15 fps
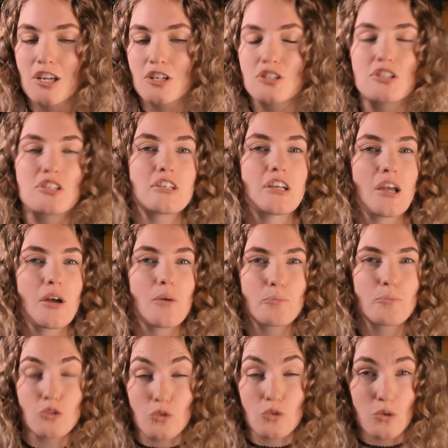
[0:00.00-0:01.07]
She
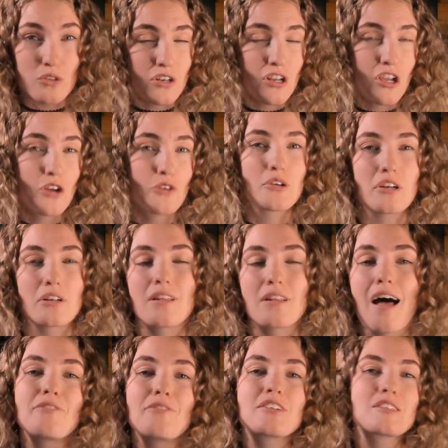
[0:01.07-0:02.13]
draws on her real
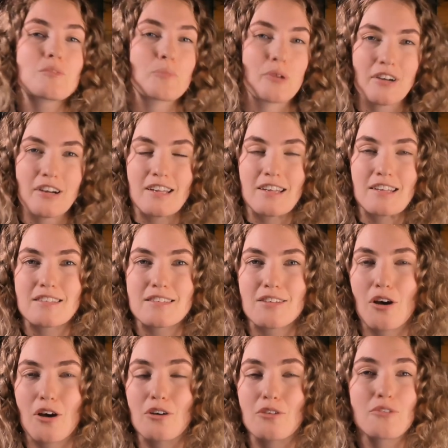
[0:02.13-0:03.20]
life experience
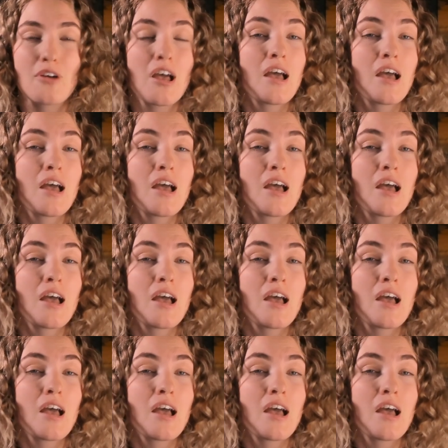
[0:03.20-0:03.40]
of